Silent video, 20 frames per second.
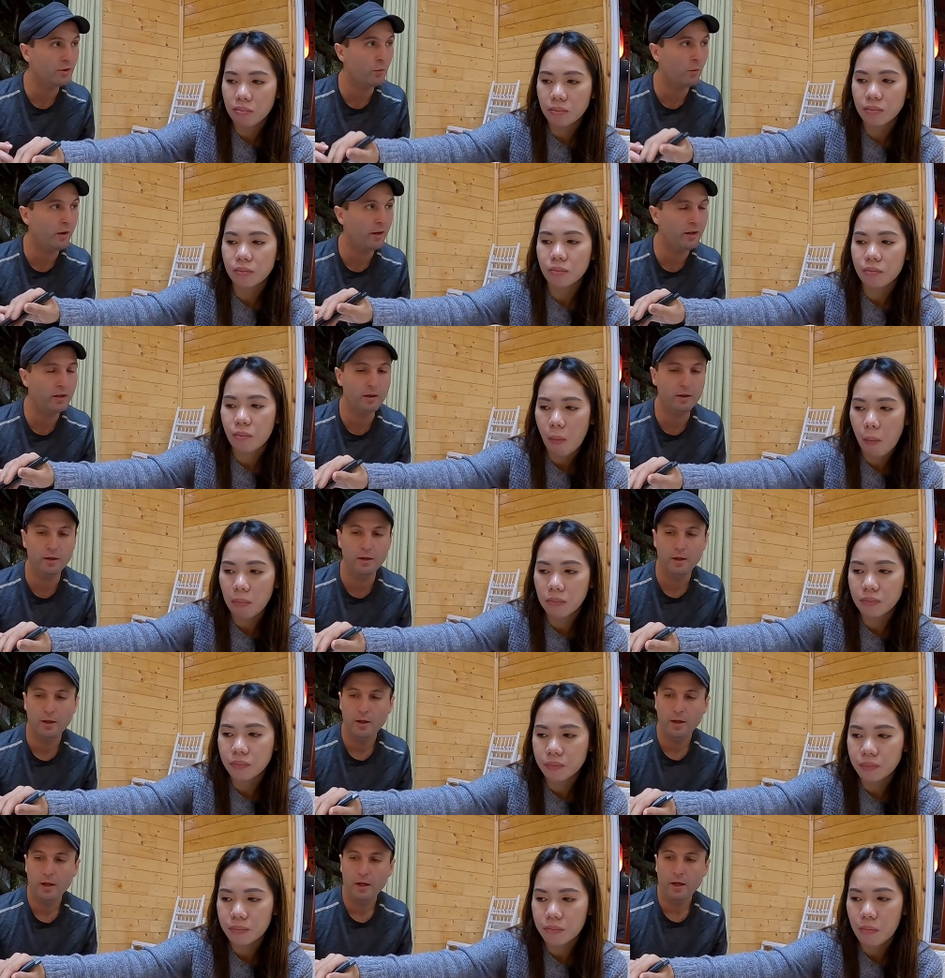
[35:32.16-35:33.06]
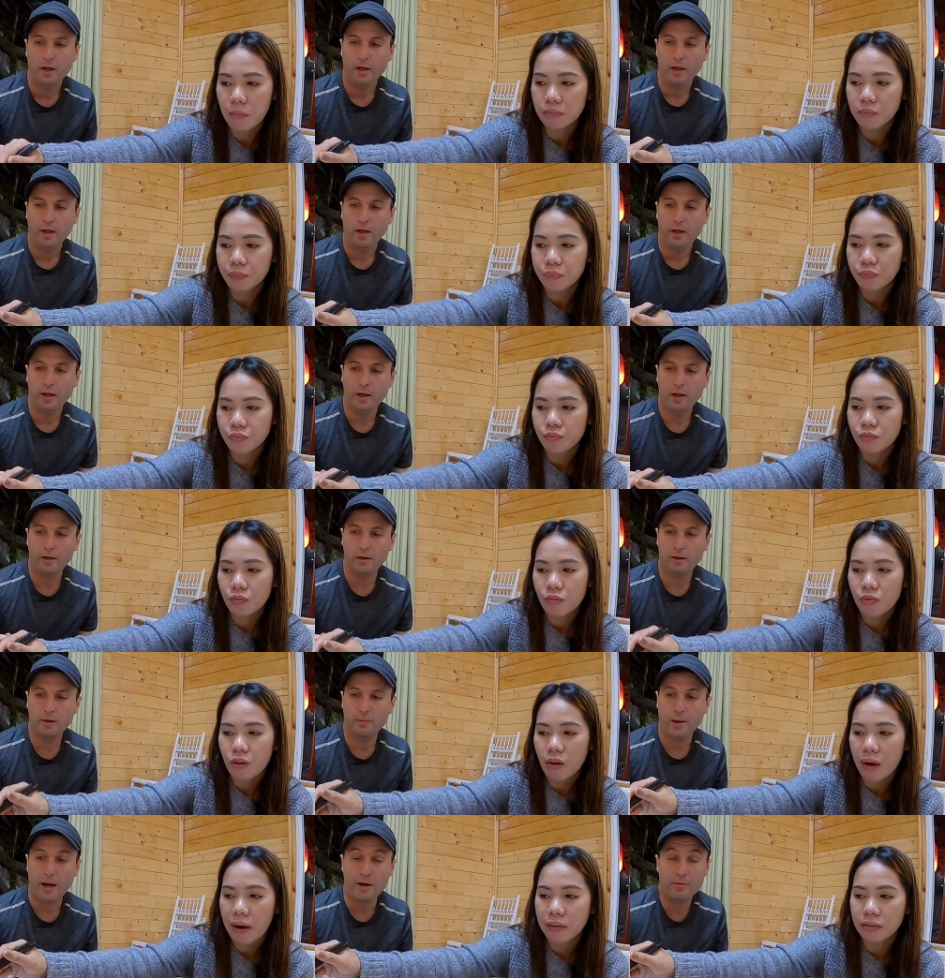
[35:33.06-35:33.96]
Speaker 1: little while. Mm. And
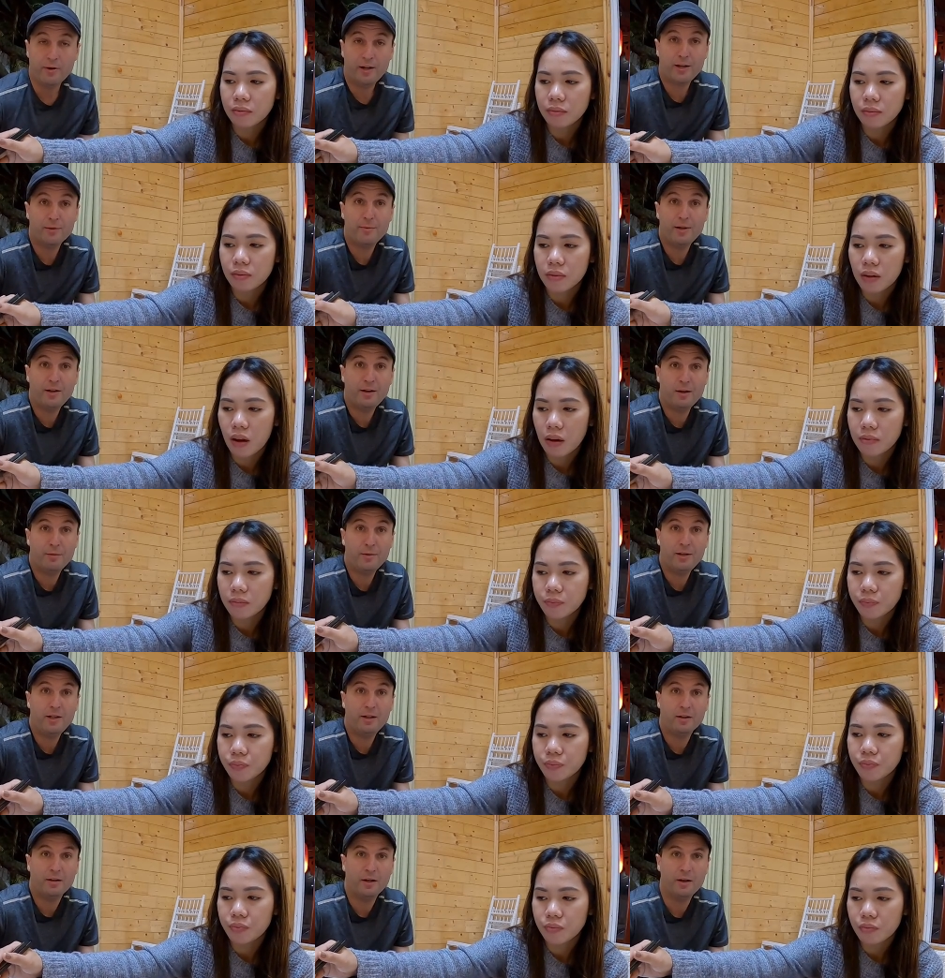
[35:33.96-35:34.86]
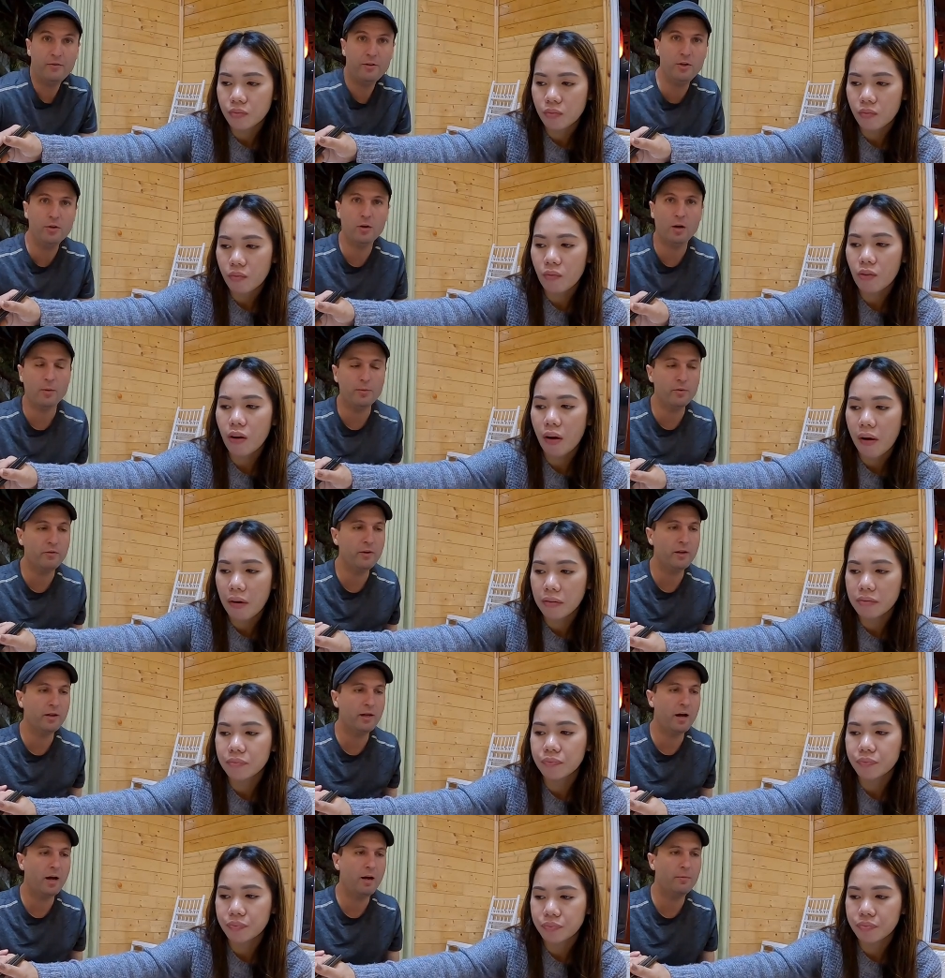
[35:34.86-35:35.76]
um, I recommend coming here. If you do come to mm.
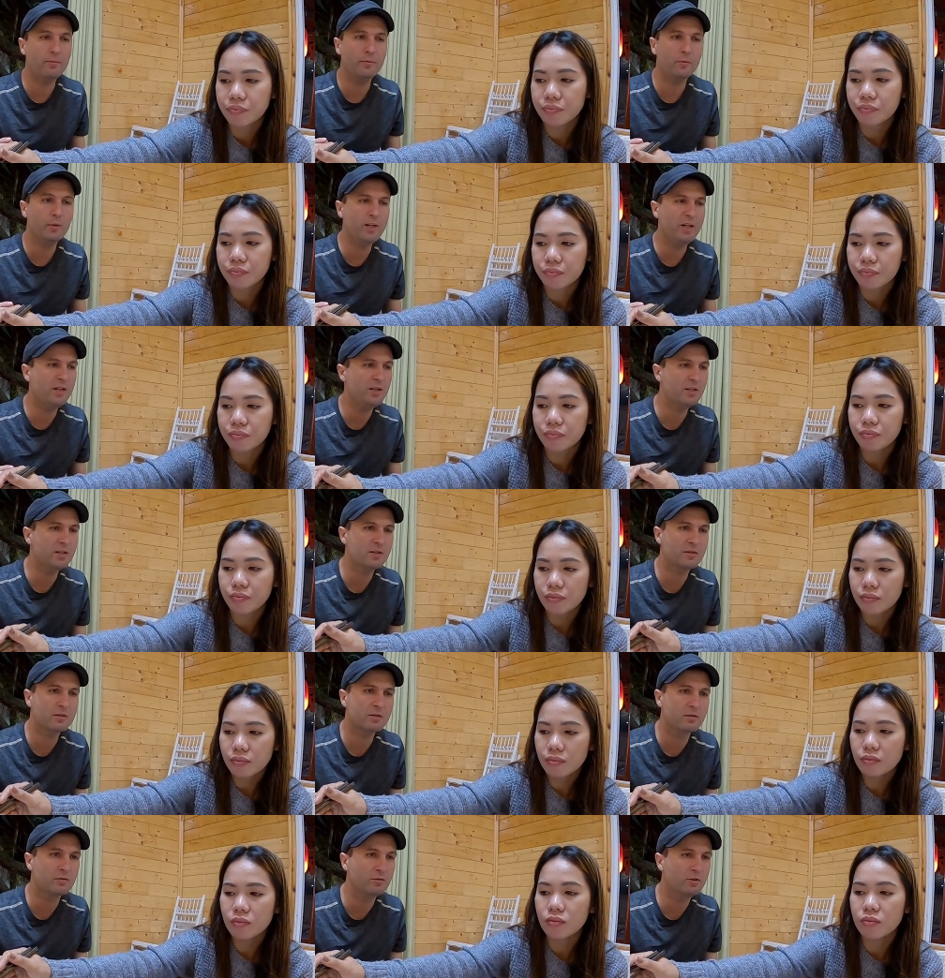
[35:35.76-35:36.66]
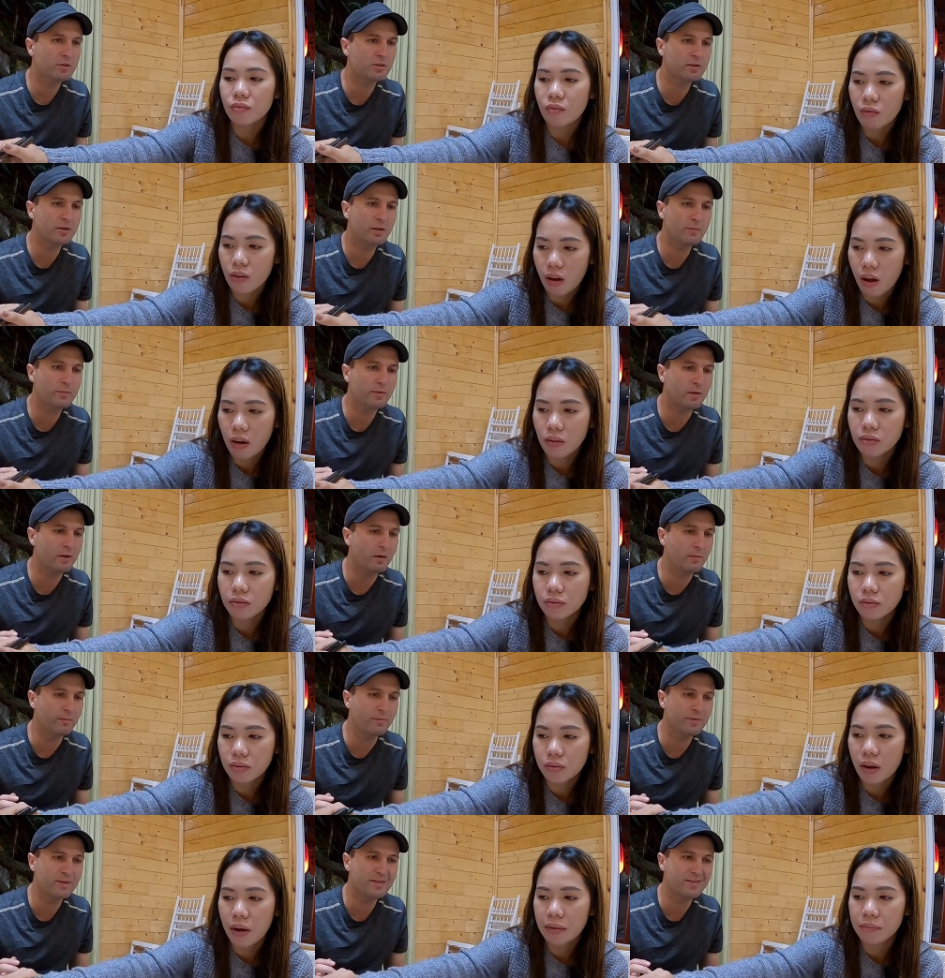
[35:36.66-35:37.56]
Vietnam, we just looked up
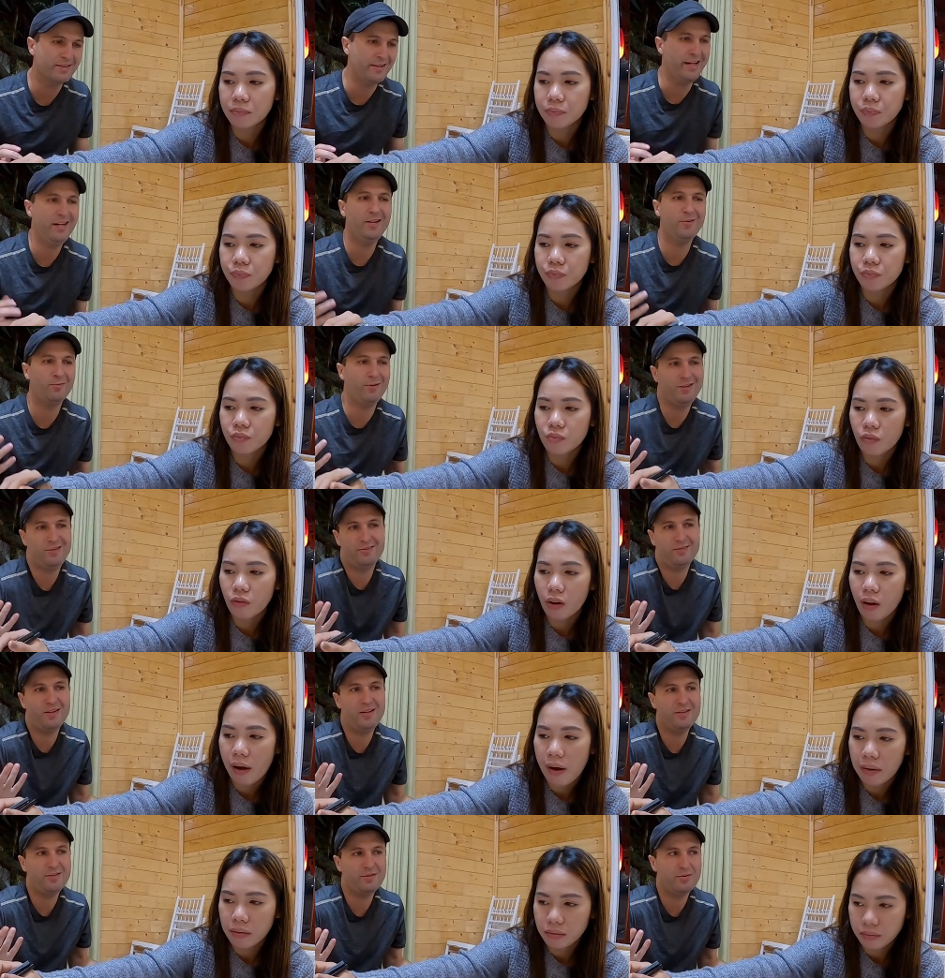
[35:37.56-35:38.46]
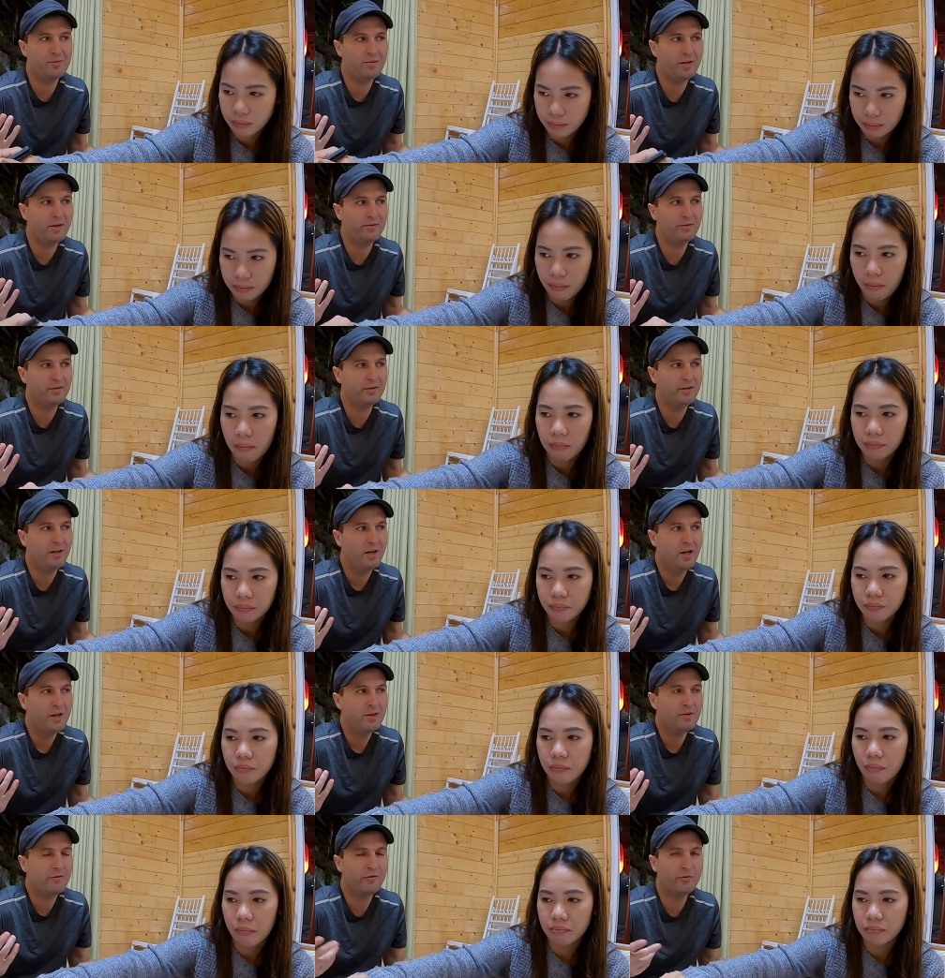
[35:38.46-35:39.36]
um, snake restaurants or whatever.
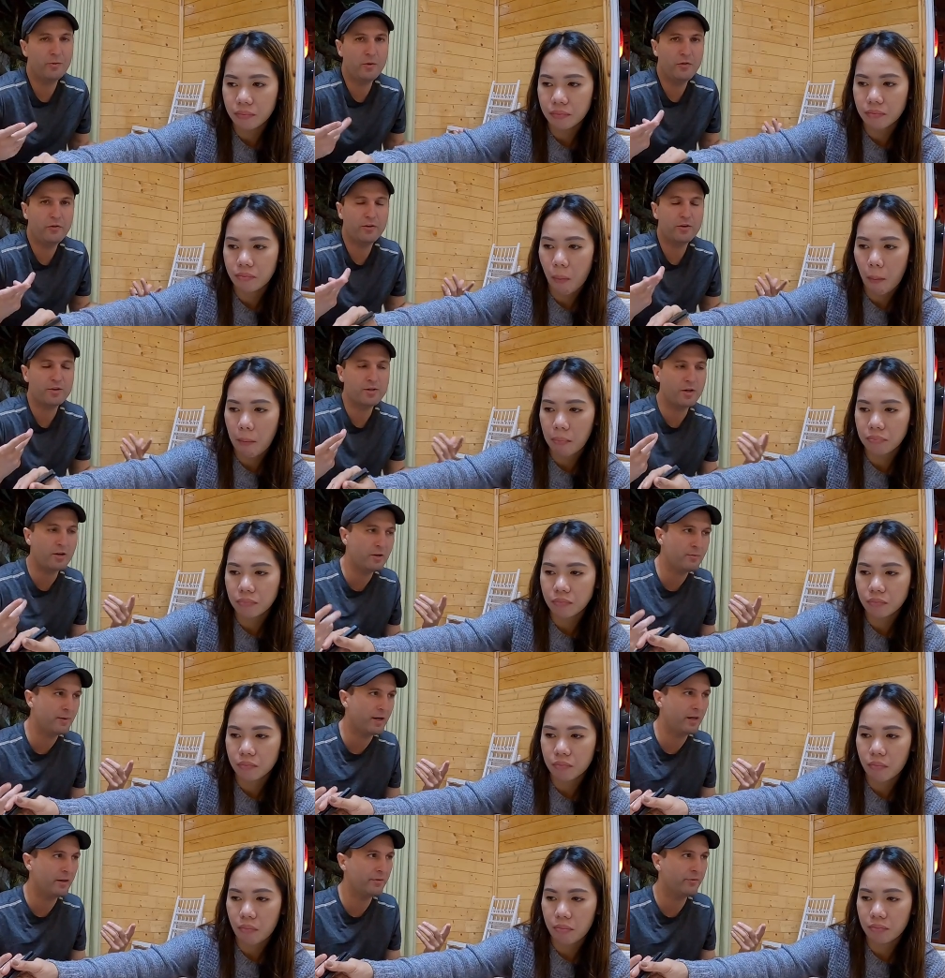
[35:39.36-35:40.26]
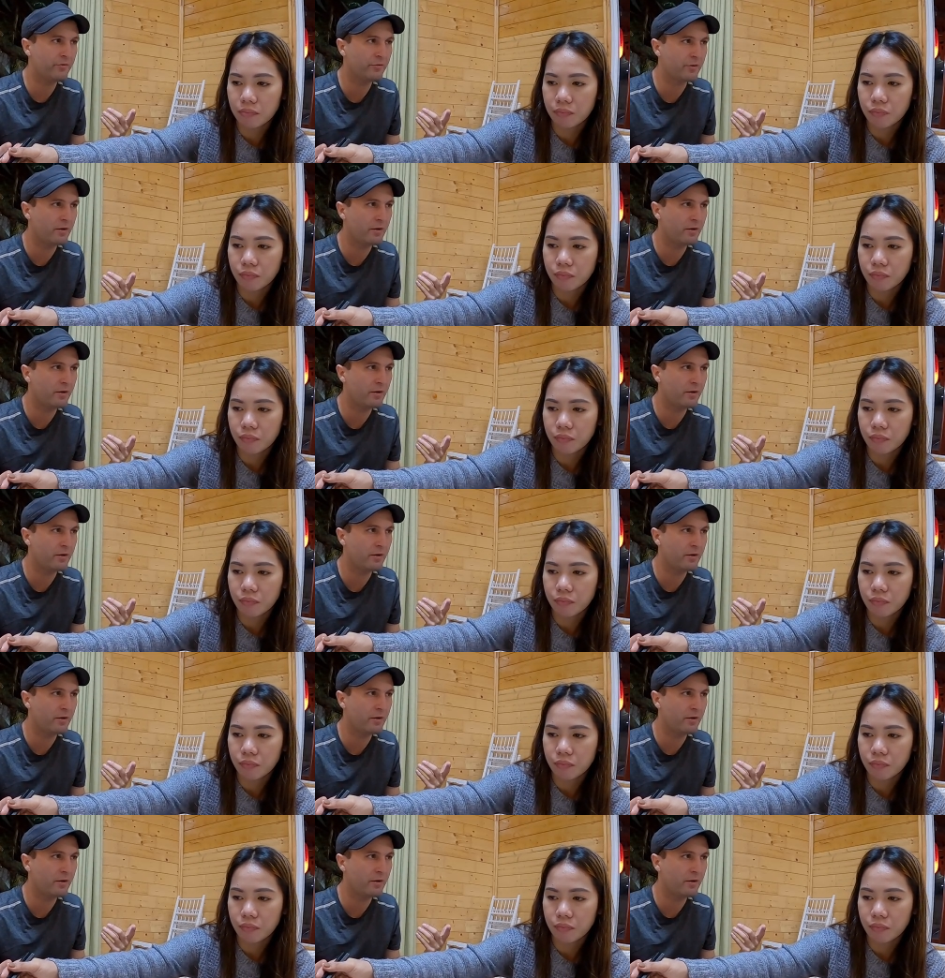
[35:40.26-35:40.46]
The we first heard about it